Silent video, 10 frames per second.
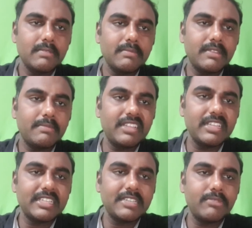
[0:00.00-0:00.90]
between the
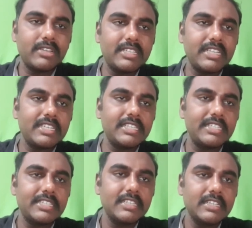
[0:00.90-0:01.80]
sigmoid
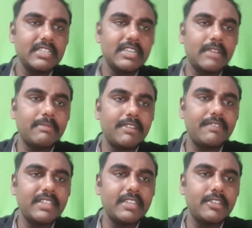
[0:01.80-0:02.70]
sinus and
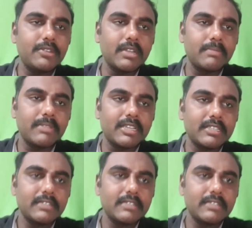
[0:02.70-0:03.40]
between the dural plate.